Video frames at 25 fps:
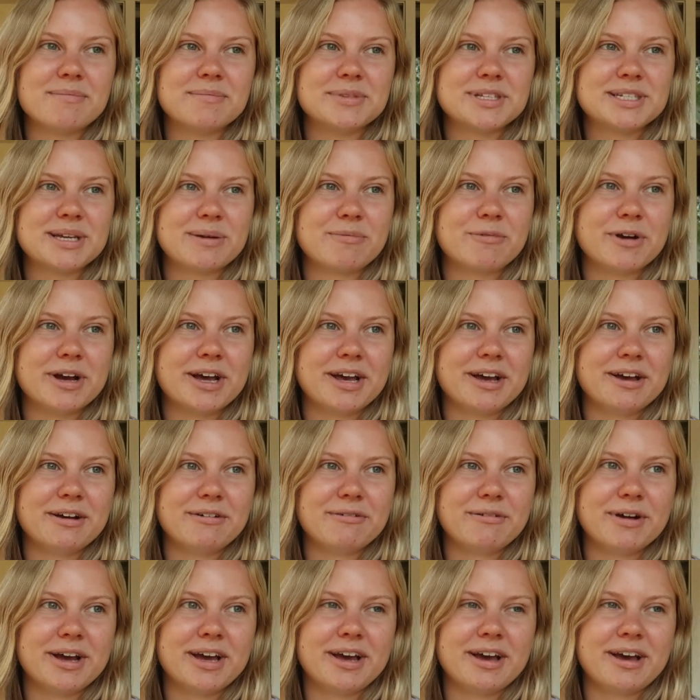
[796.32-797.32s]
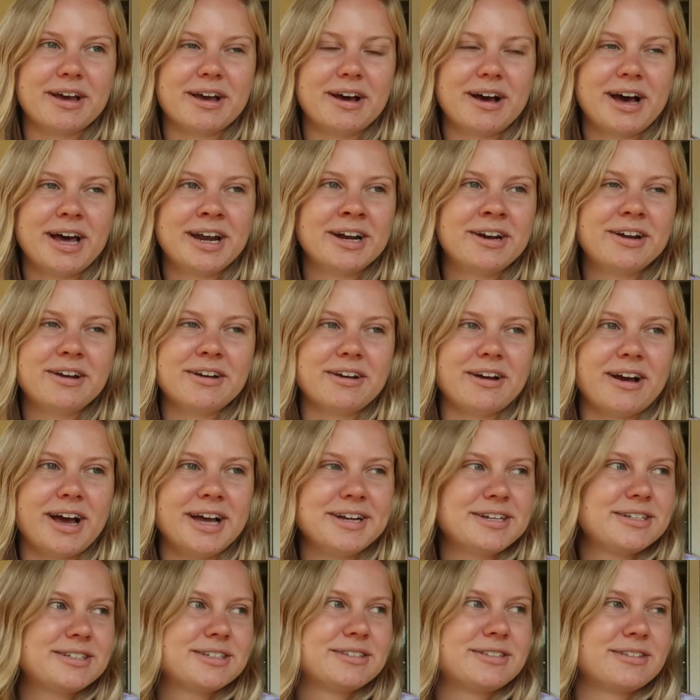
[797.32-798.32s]
somewhere where, I don't know,
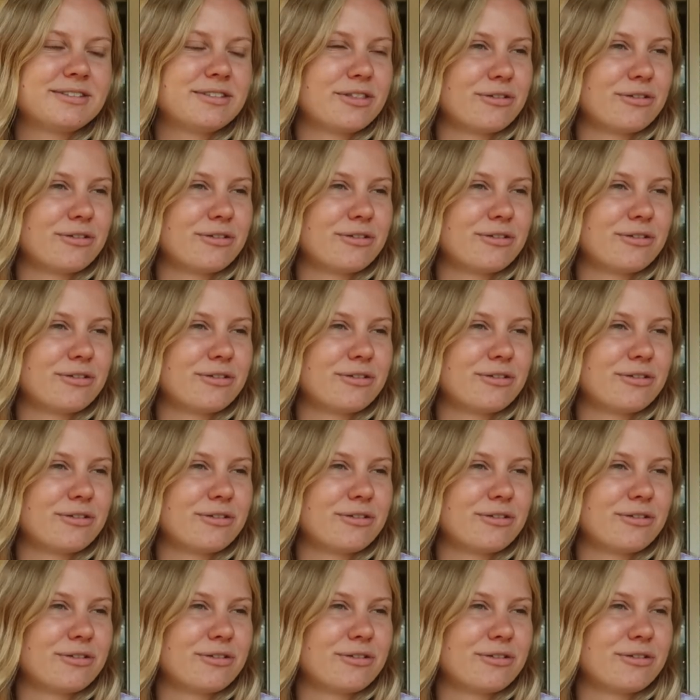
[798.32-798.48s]
I just